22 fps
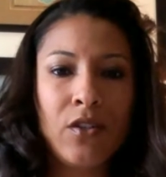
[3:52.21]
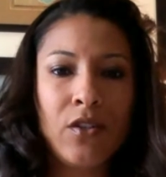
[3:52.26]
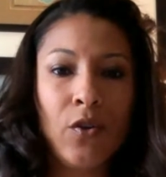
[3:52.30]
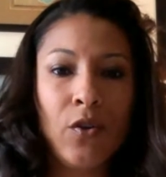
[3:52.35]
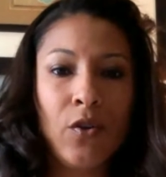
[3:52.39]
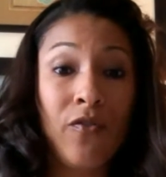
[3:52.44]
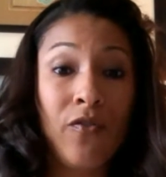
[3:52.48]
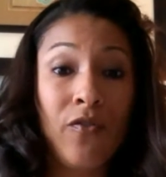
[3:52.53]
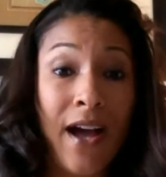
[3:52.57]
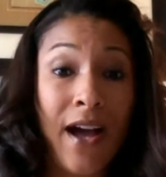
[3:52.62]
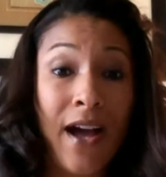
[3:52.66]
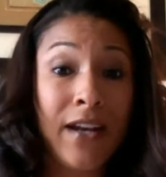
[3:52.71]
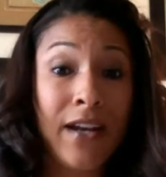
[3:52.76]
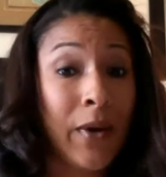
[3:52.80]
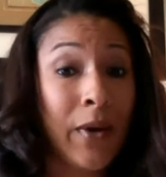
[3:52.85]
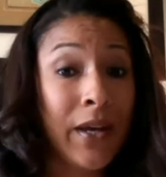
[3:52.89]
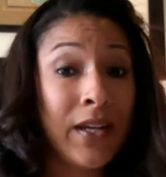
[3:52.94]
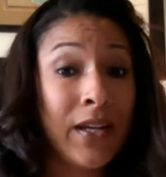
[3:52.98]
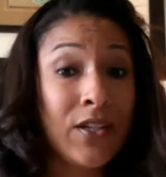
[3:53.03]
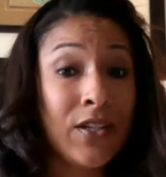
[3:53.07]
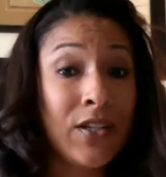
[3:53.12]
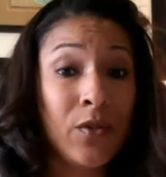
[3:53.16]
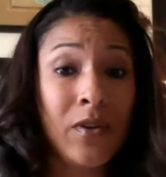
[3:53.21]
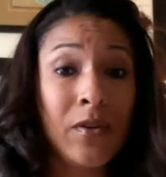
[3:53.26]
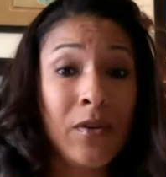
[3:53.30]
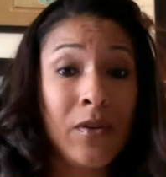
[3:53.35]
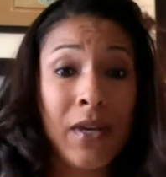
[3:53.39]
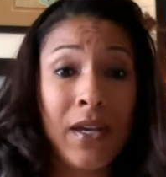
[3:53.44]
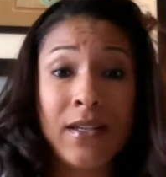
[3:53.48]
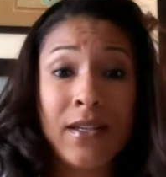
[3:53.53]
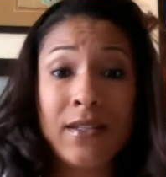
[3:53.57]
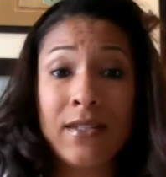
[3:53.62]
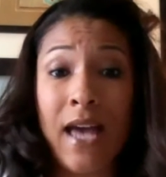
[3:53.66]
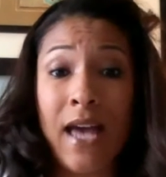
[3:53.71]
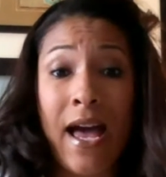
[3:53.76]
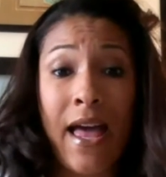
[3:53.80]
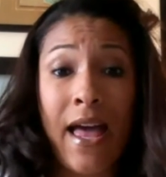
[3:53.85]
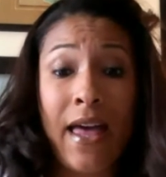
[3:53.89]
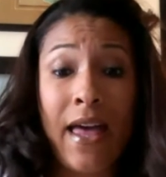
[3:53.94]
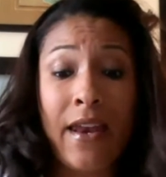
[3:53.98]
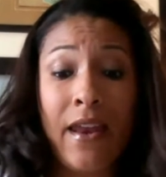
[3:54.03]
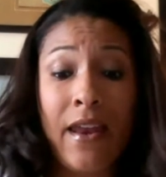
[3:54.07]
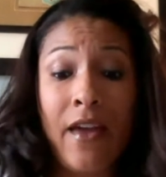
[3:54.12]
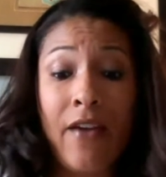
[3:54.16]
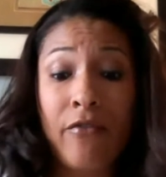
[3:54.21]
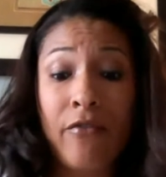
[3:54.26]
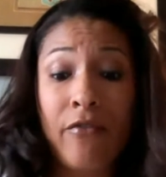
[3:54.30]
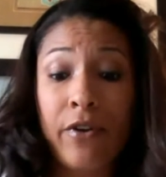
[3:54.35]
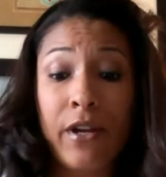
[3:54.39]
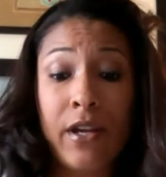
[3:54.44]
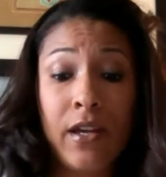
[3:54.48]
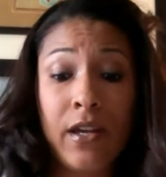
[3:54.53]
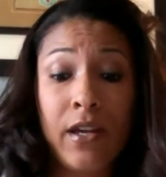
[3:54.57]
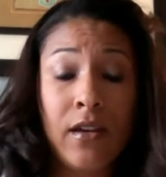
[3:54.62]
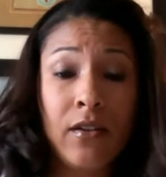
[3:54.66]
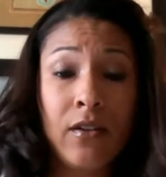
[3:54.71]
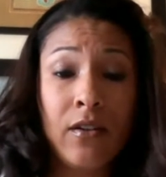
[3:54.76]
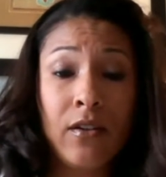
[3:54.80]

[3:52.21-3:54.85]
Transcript: you'll find a way to do it, because I had every